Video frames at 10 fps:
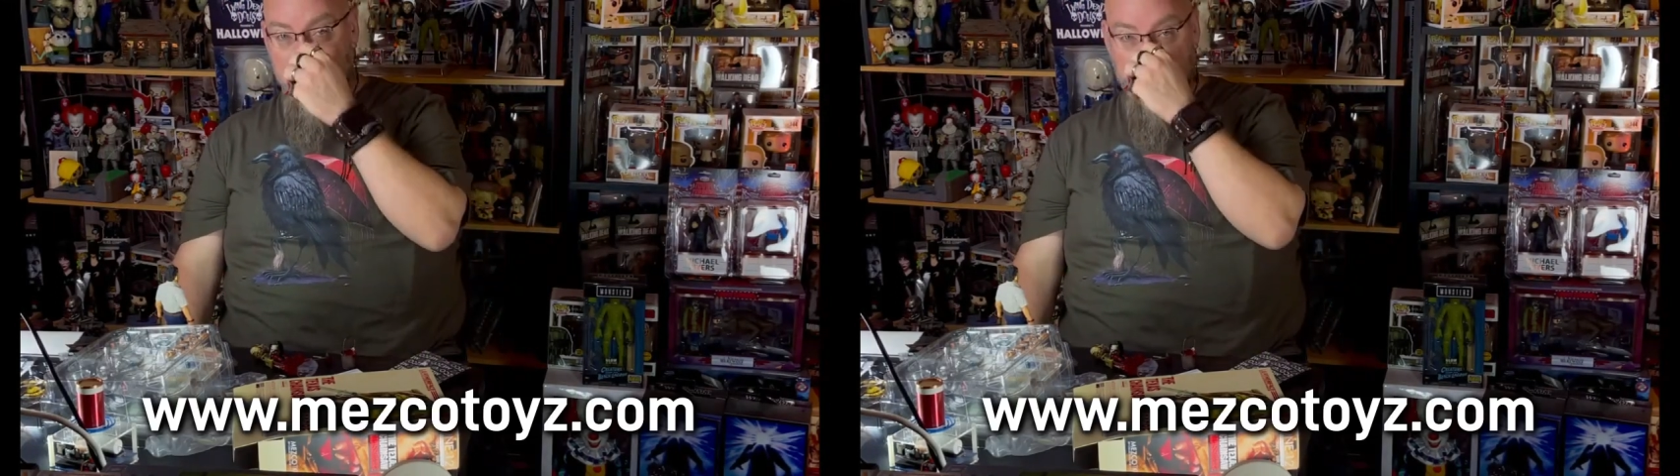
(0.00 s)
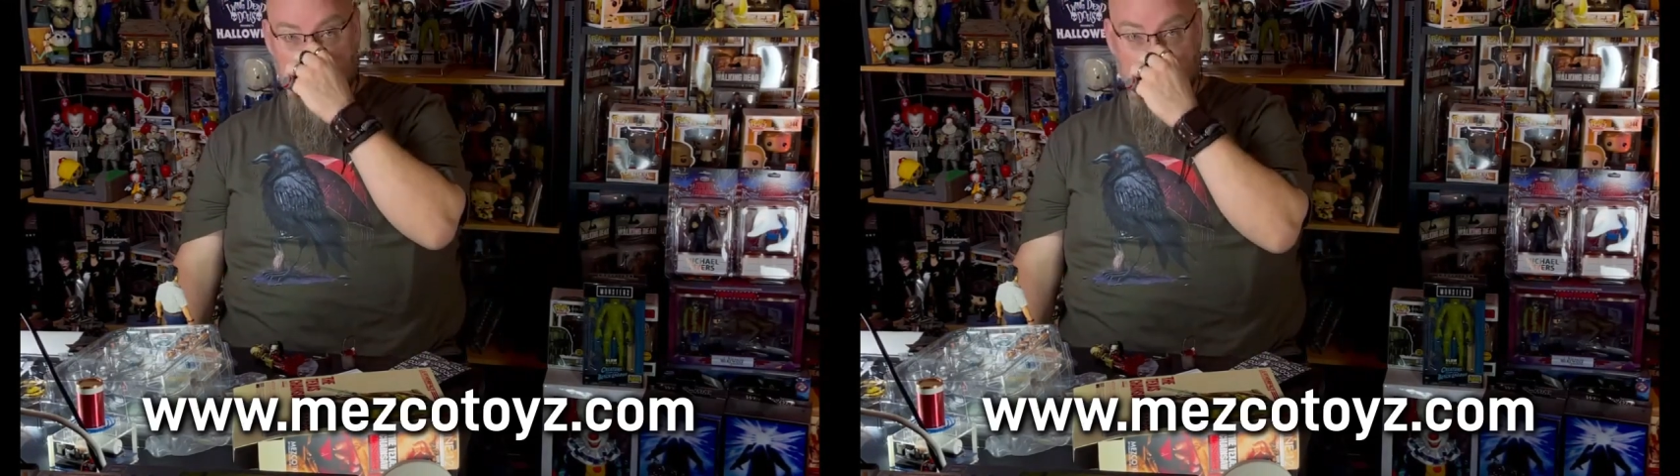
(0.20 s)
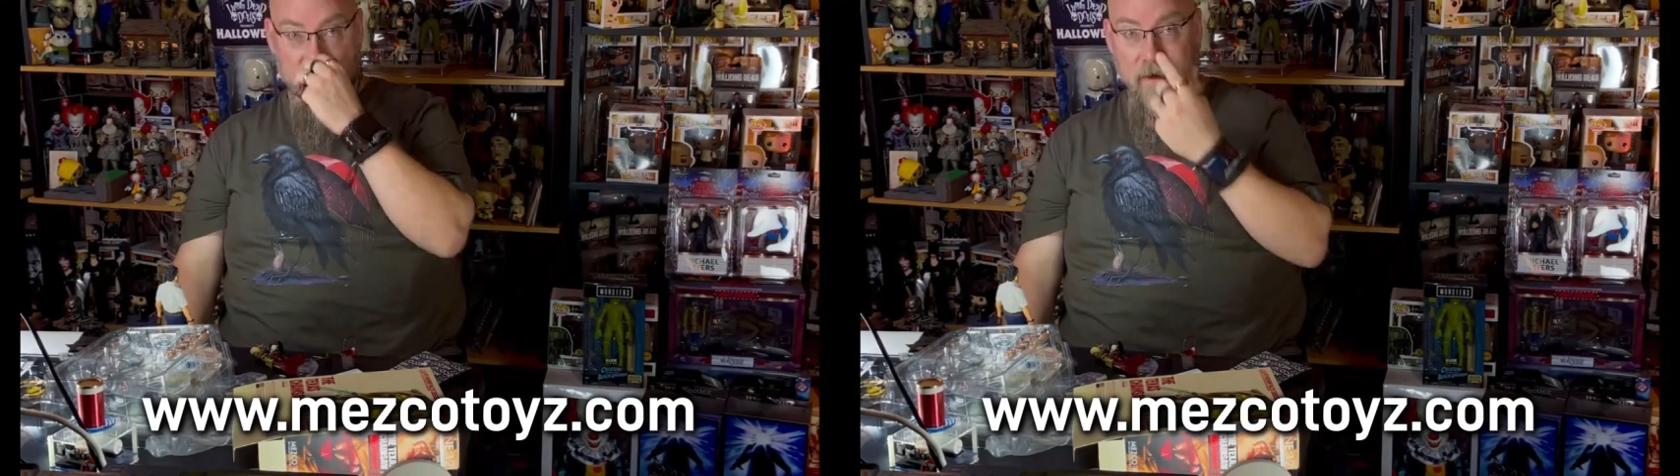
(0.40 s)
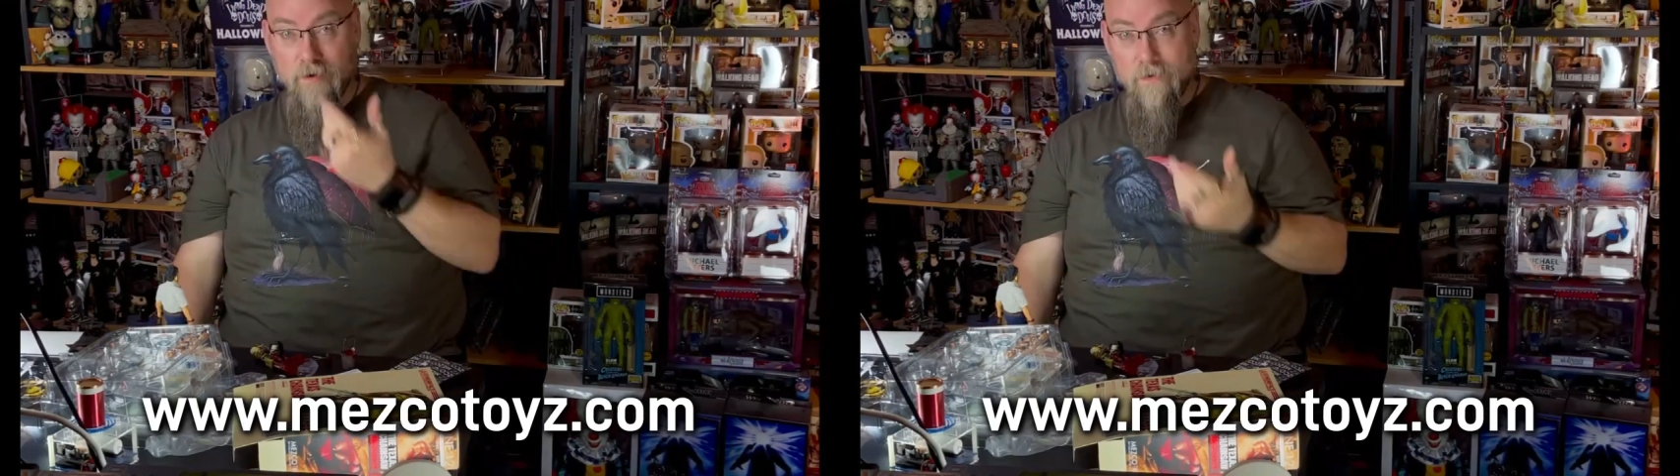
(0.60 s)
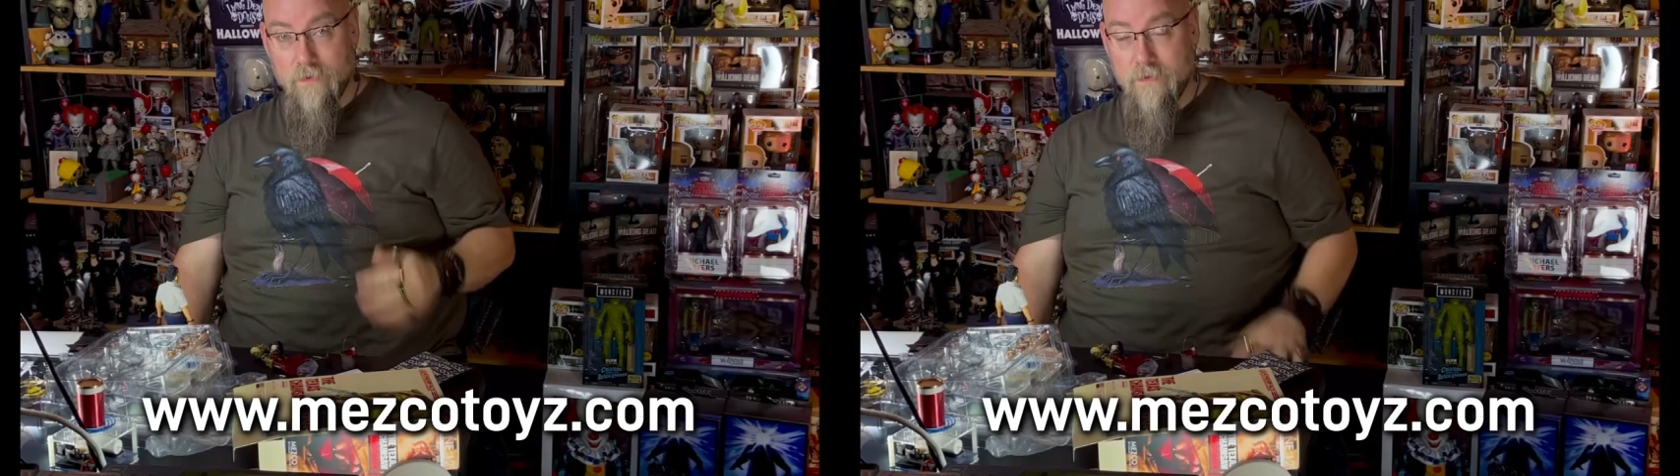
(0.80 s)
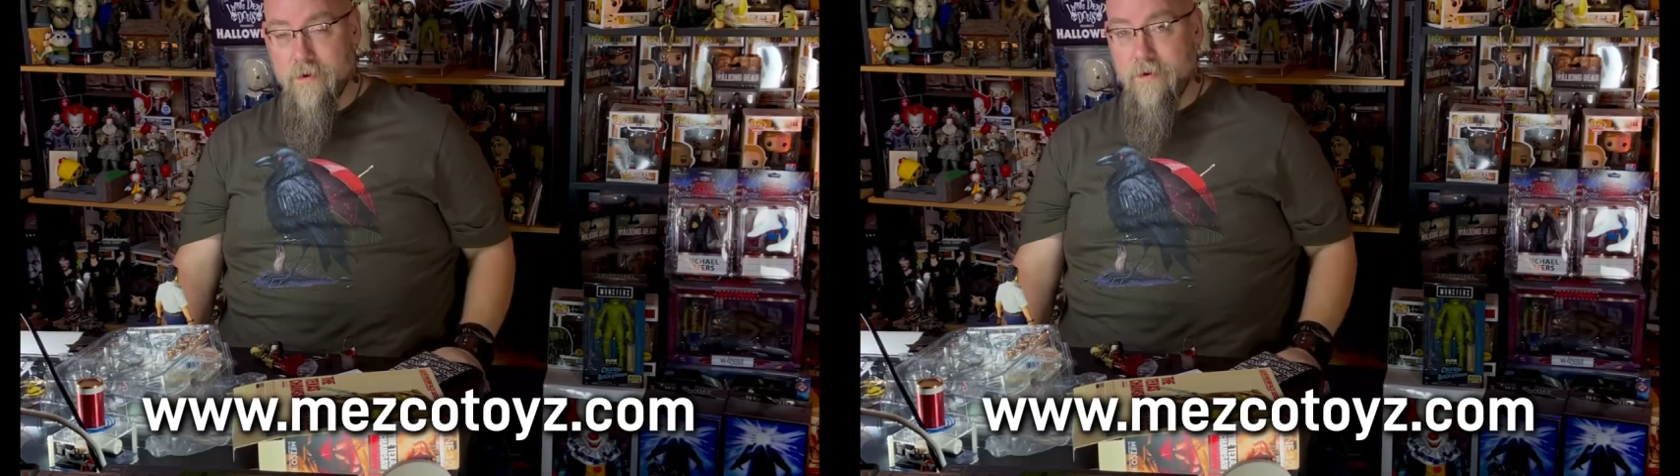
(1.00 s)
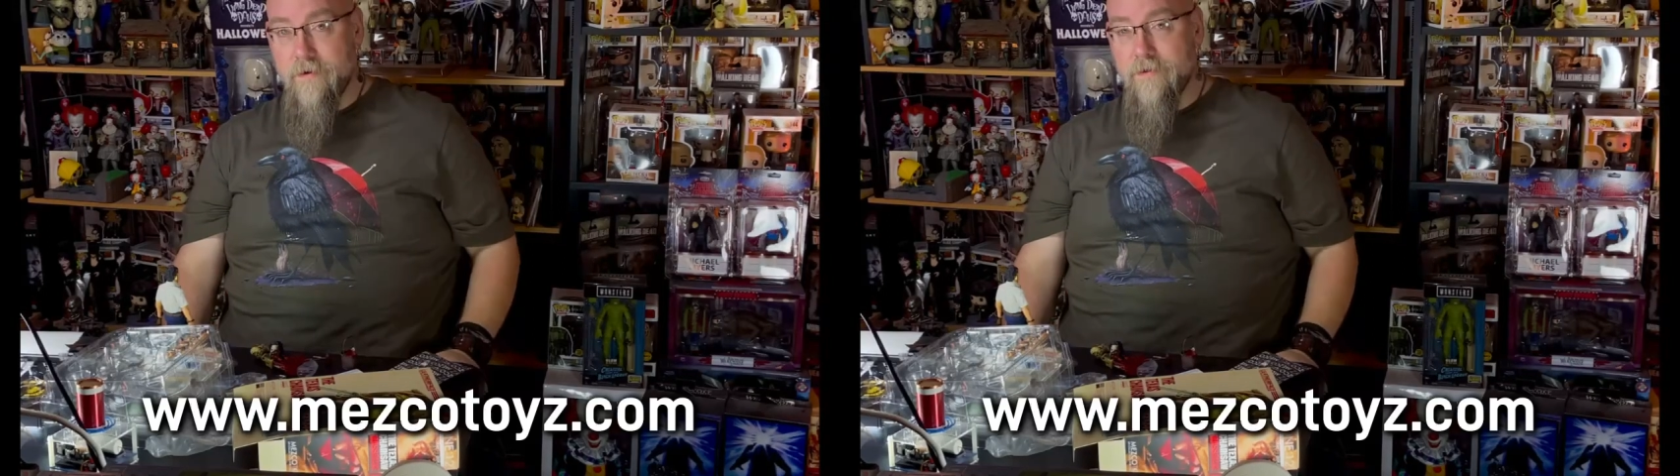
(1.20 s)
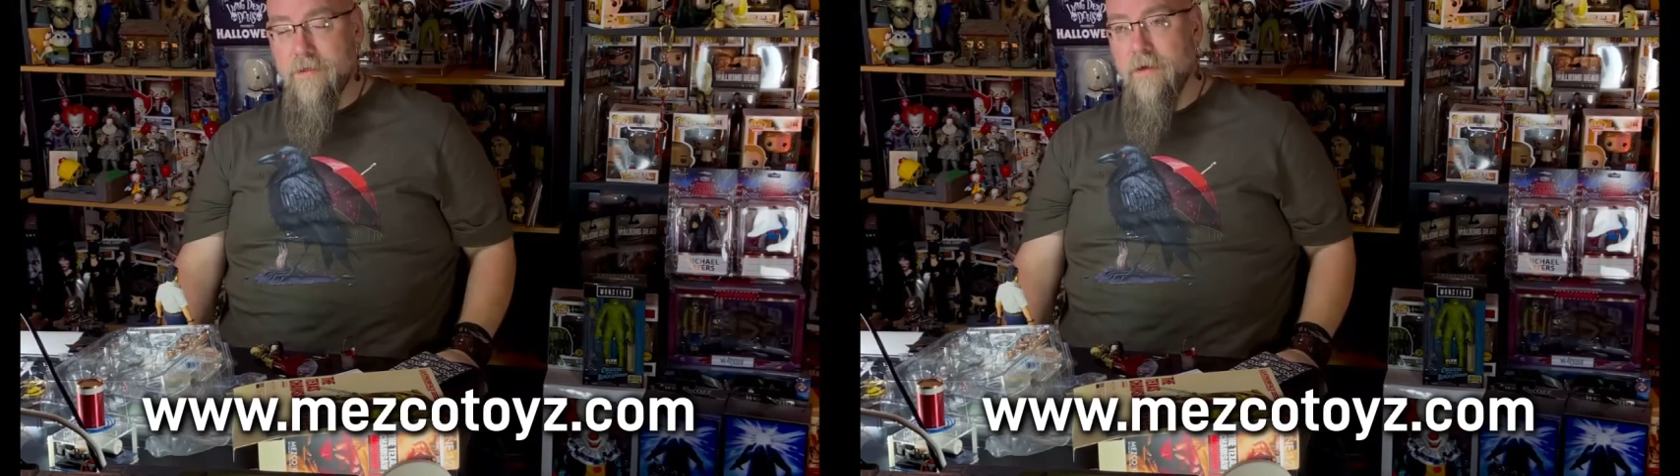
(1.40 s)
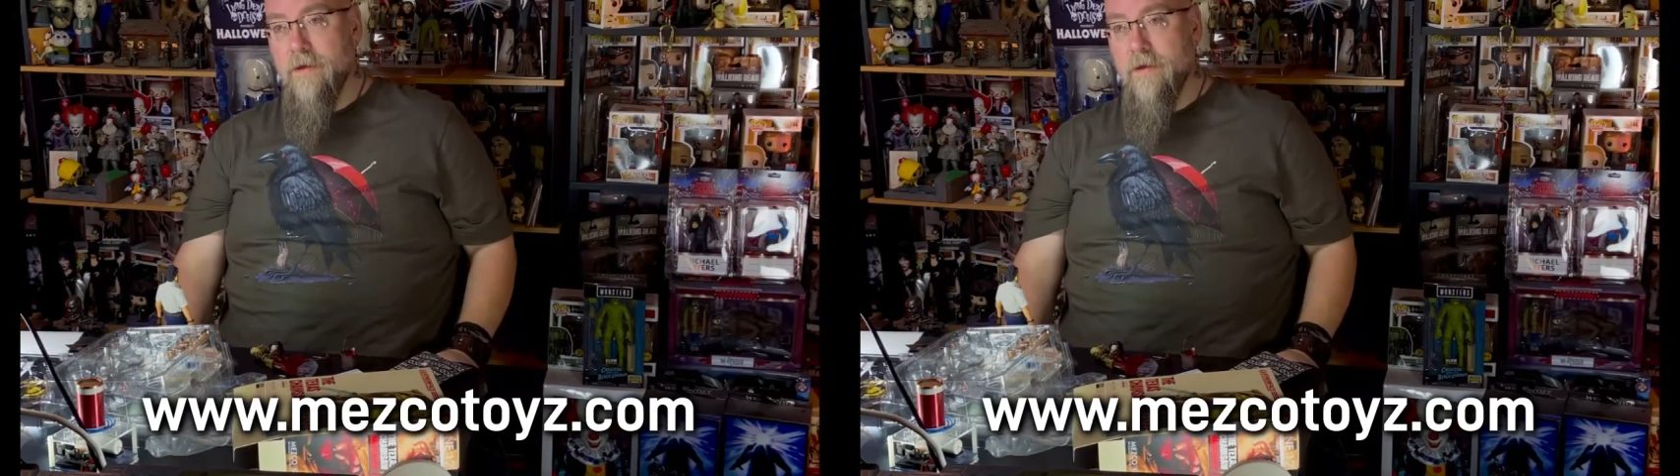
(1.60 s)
it's sold out, or order yours.